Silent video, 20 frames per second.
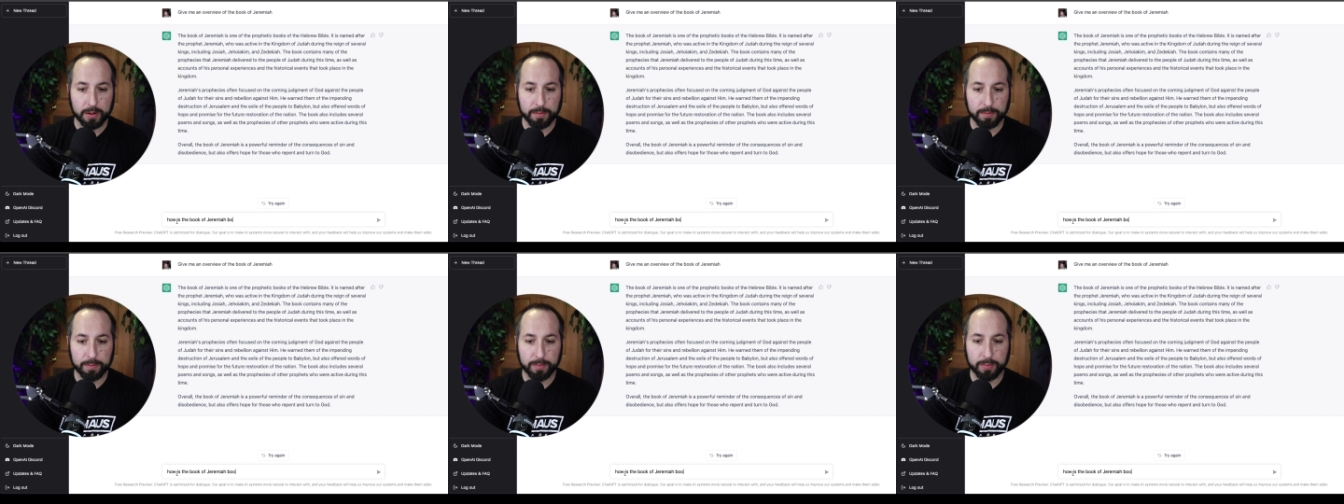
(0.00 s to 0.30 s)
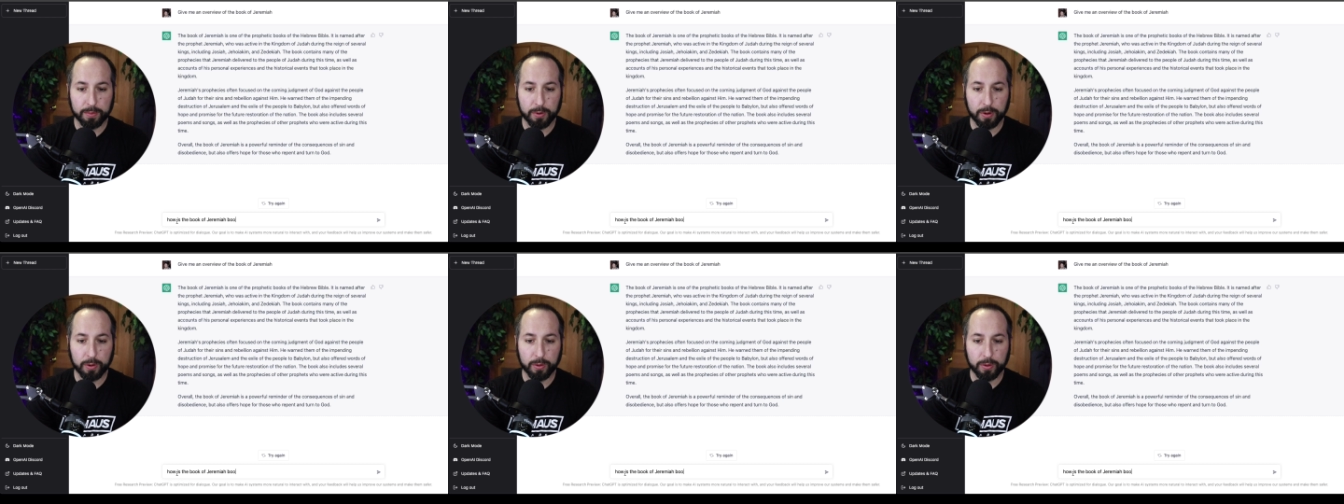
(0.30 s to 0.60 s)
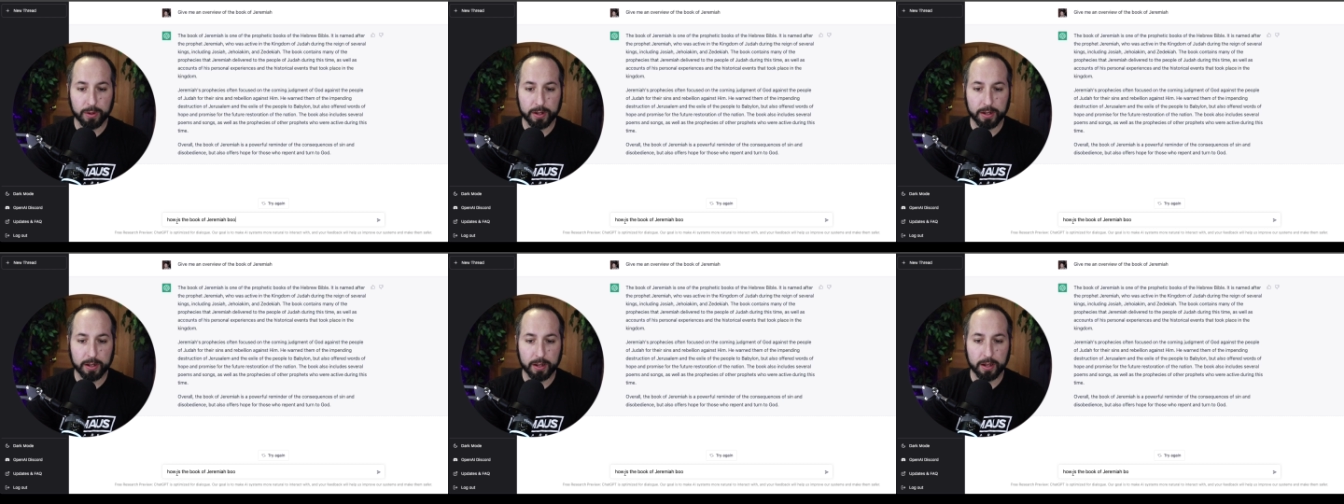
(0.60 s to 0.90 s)

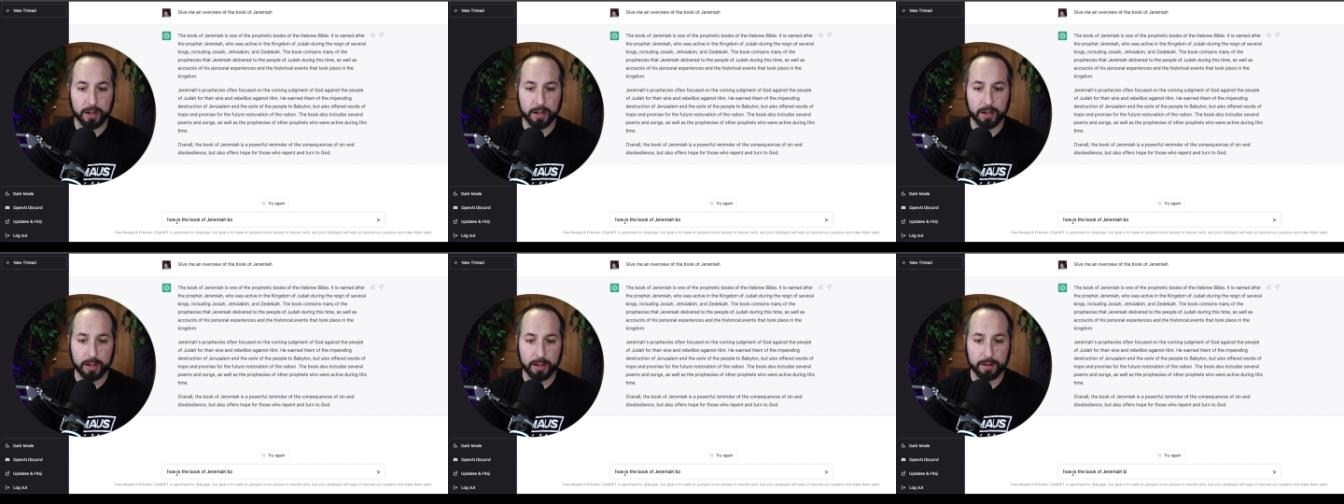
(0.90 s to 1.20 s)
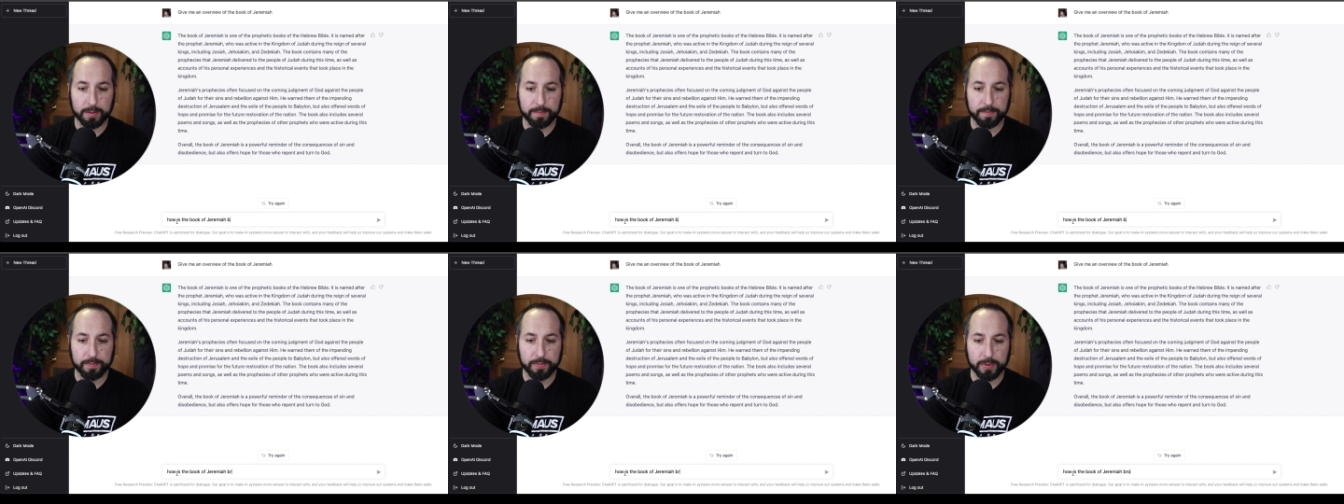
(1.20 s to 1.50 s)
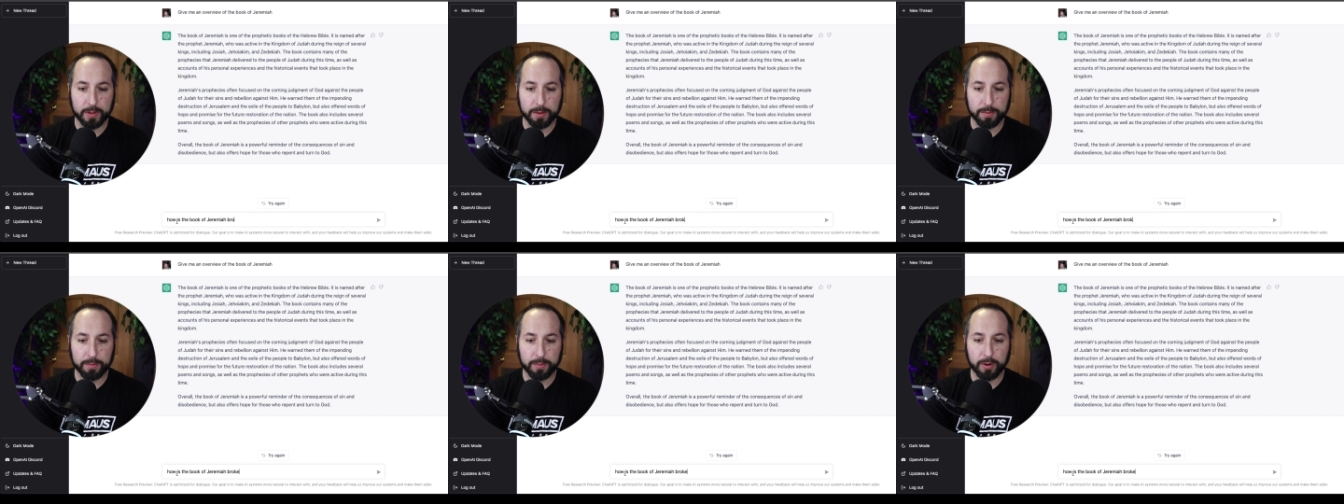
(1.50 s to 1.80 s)
broke, uh,
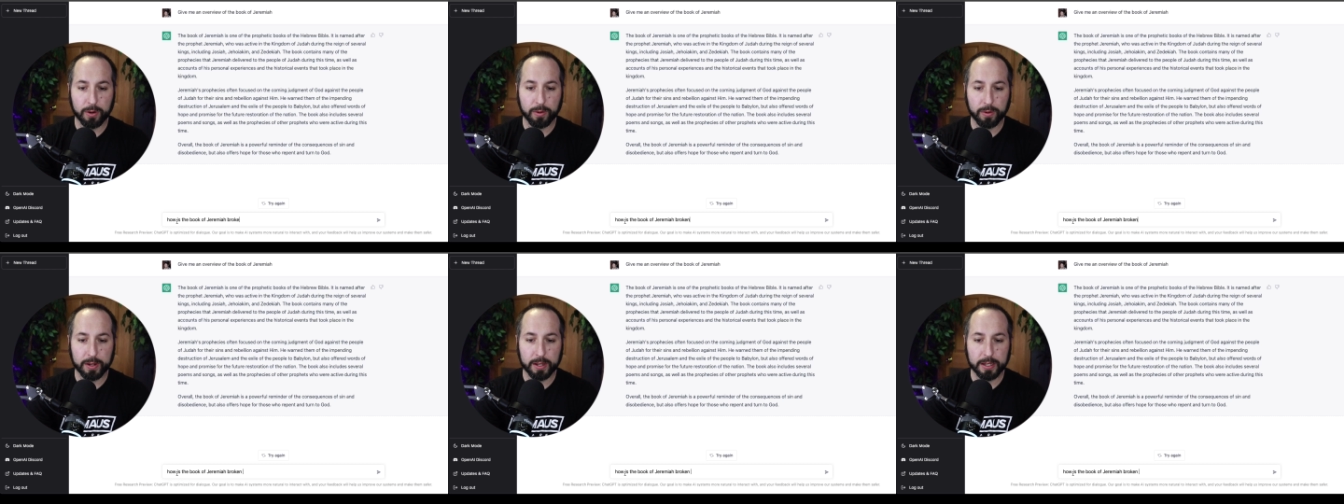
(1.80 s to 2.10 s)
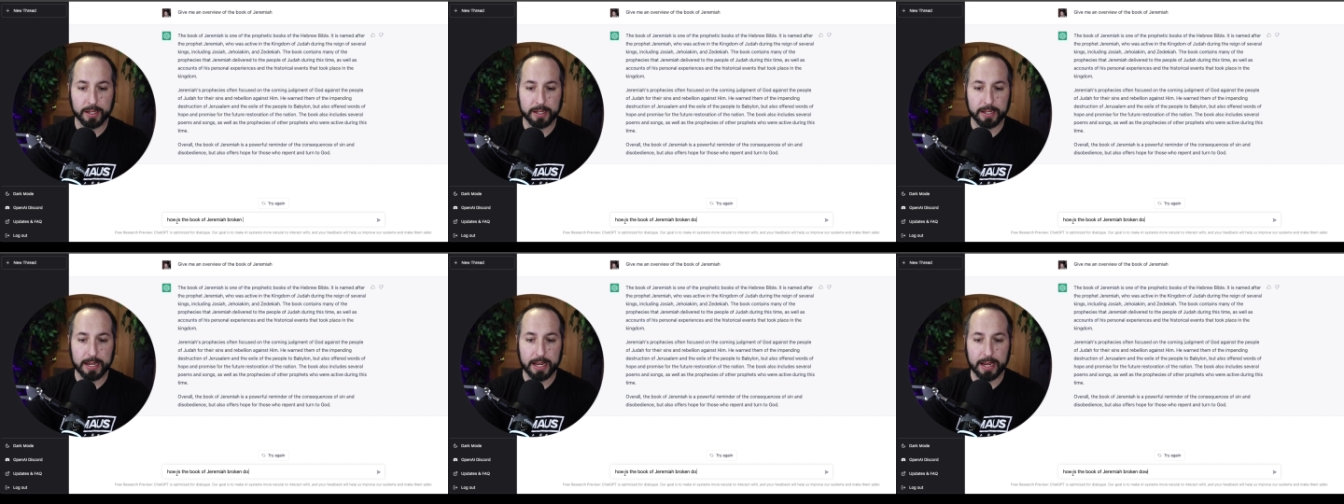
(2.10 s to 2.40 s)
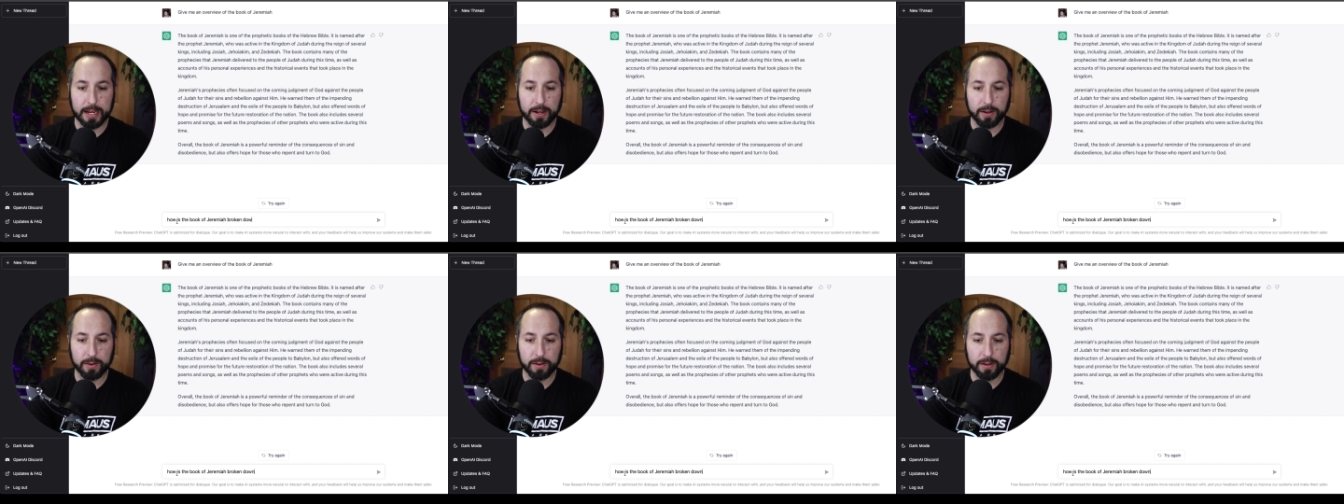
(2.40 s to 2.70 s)
broken
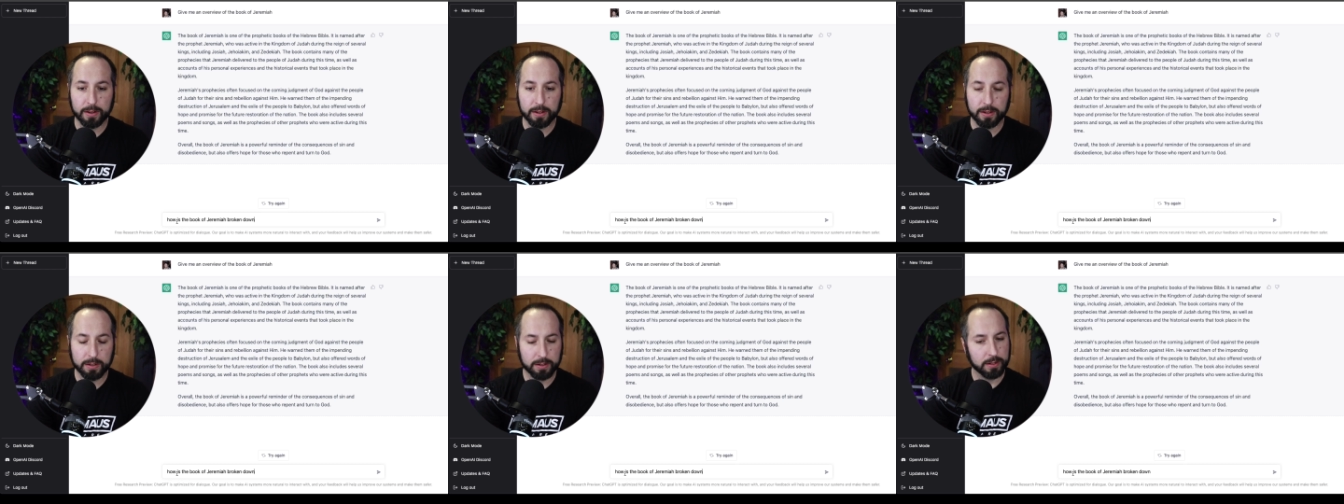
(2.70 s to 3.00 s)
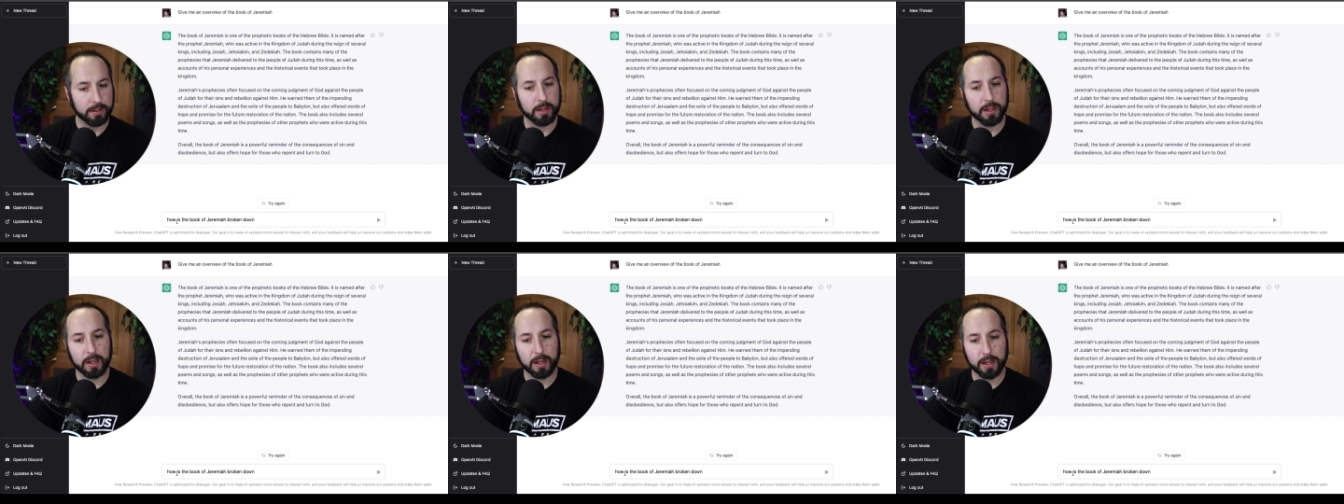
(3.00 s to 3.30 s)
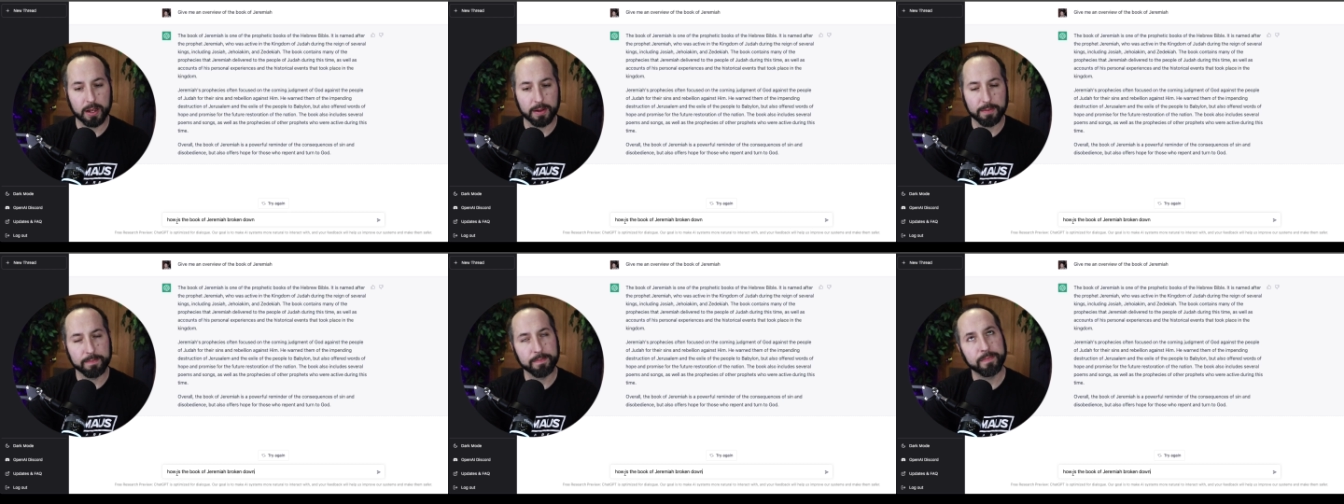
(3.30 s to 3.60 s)
down?
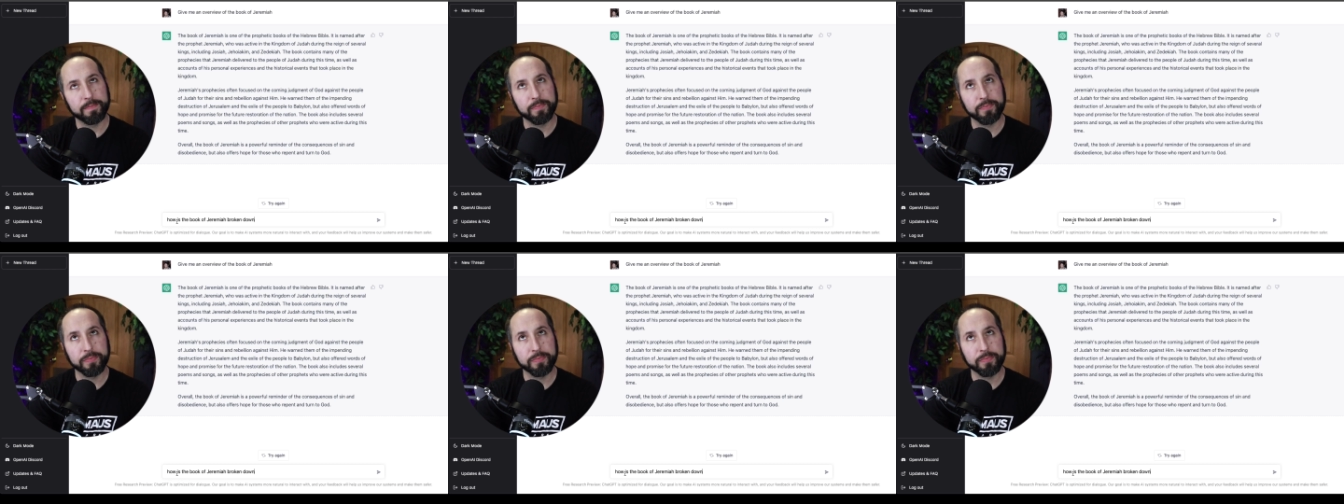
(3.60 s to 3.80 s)
Um,